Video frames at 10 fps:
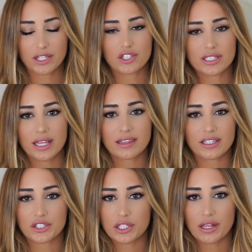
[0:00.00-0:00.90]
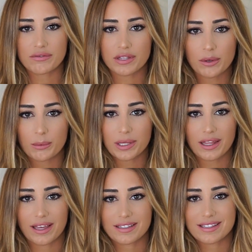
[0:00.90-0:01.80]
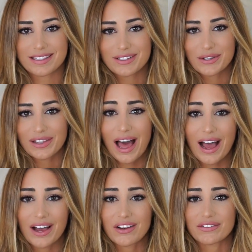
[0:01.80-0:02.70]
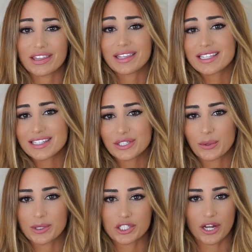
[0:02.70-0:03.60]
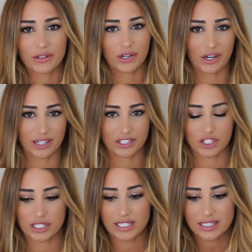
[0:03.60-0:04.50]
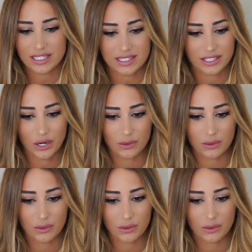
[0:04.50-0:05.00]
And she said that she loves that we like still laugh and listen to each other, and she sees us,